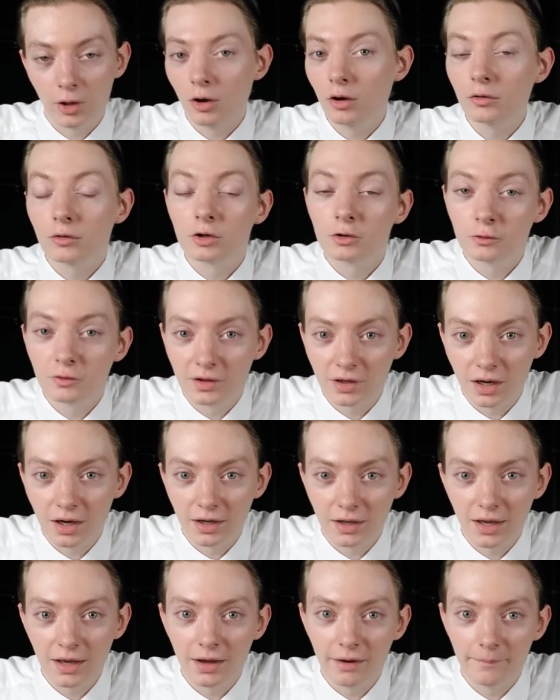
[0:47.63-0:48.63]
all know that I
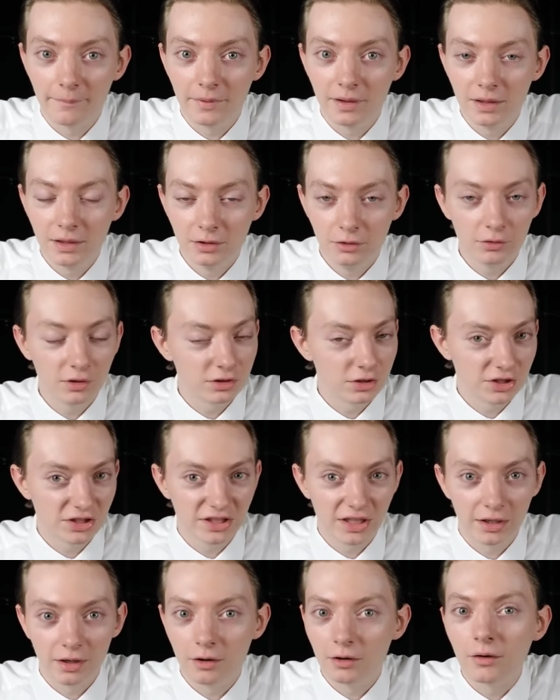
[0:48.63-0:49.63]
am, you can just
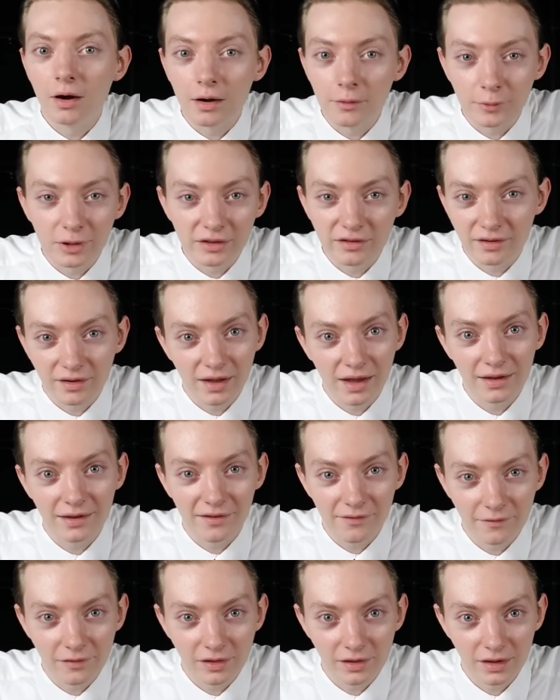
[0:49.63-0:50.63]
say, "Oh, I went to
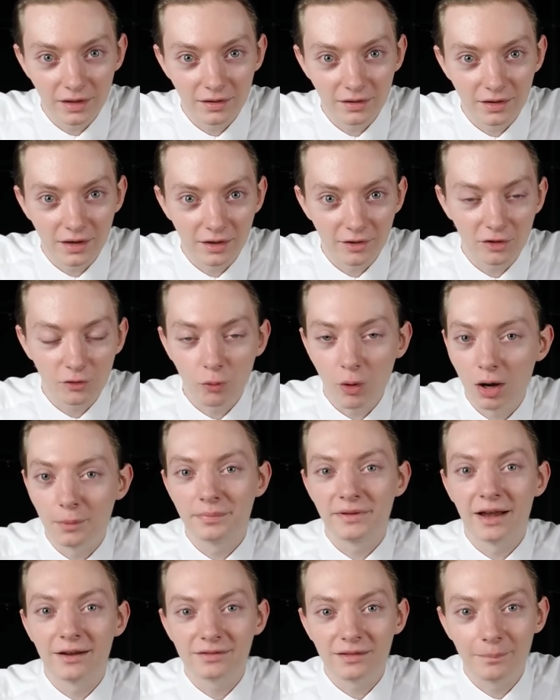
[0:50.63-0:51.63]
KFC and then I
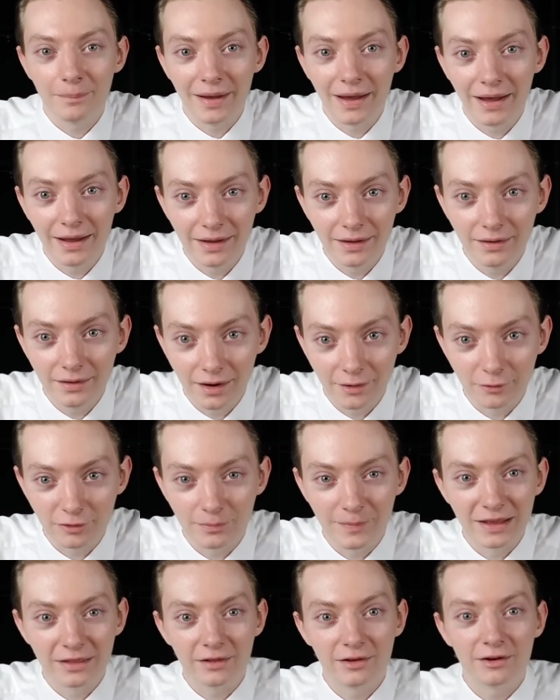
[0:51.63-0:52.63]
swapped out the bag and I was
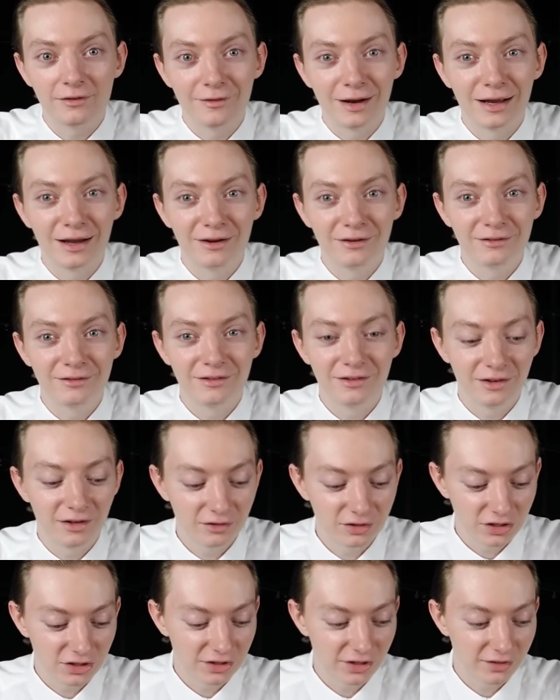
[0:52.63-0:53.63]
messing around, you know,
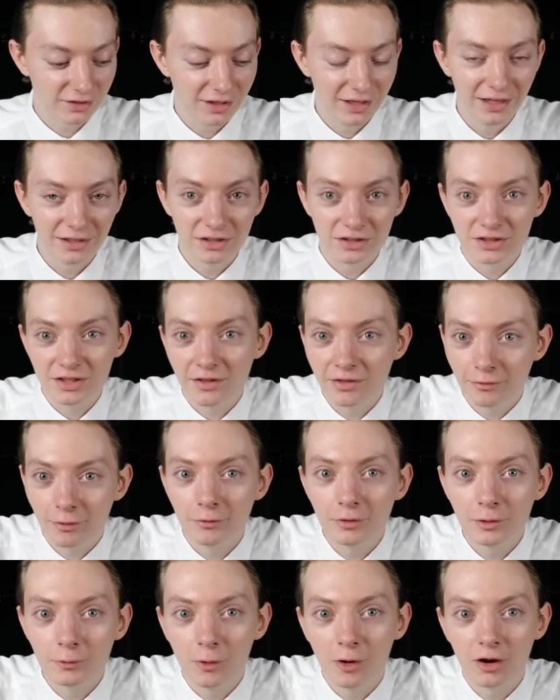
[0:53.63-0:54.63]
just to throw
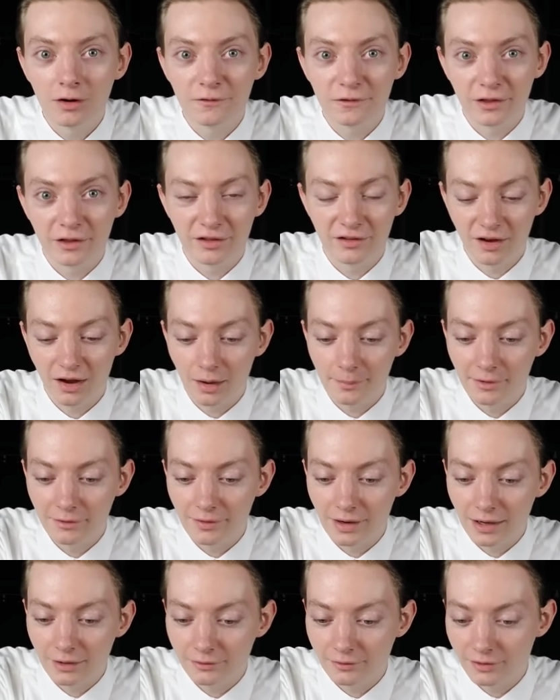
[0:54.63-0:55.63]
you off this time
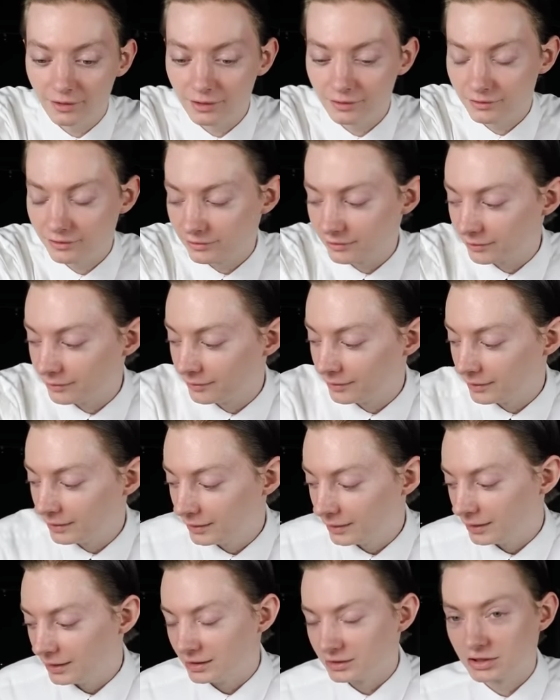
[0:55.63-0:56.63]
around, you know,
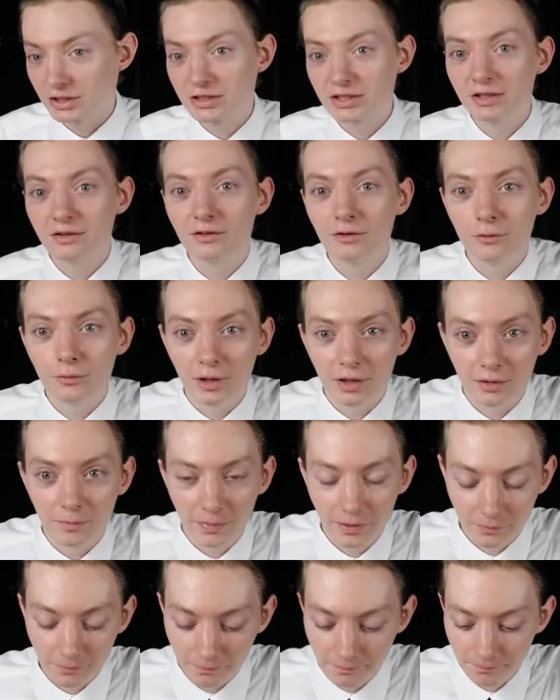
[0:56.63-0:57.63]
just to do it." But